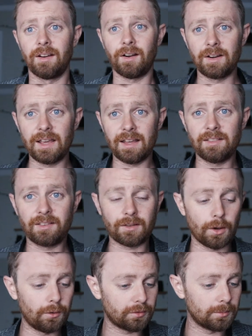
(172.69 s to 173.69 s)
Already had this
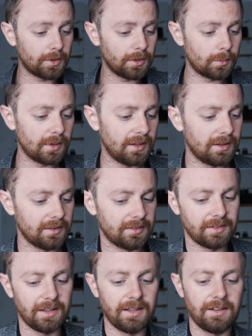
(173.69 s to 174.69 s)
coat from Goodwill,
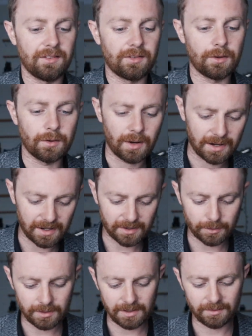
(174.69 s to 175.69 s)
and so I
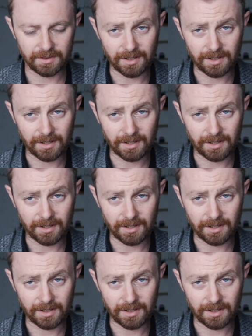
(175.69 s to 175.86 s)
couldn't even